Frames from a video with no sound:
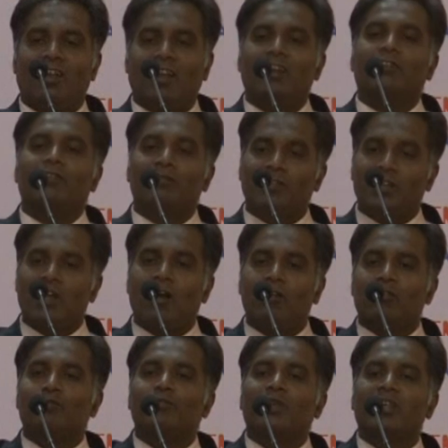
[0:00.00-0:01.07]
And we
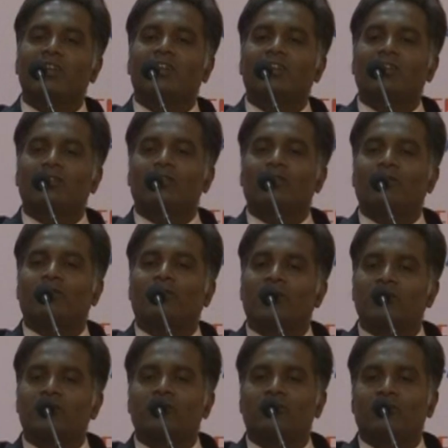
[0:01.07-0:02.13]
have to bring it
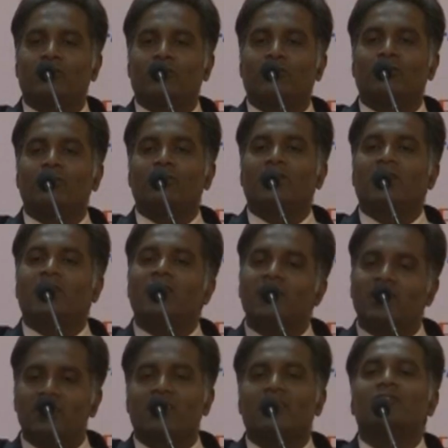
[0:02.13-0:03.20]
first to the
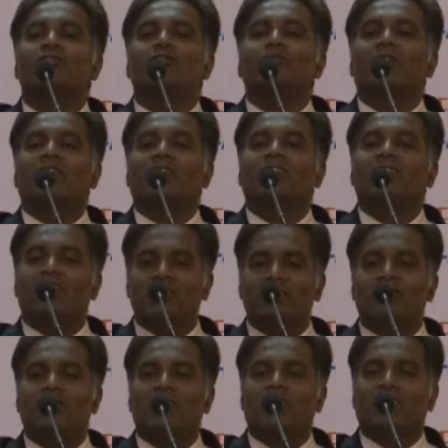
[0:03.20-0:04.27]
Indian consumer, that is
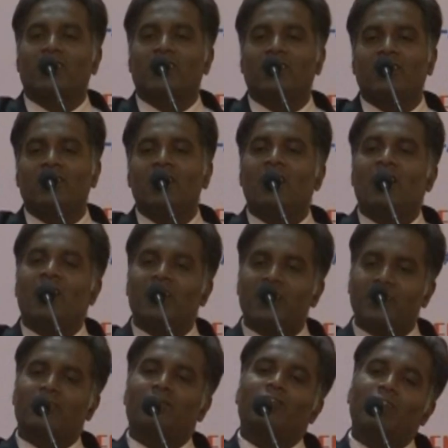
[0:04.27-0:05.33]
our target, and it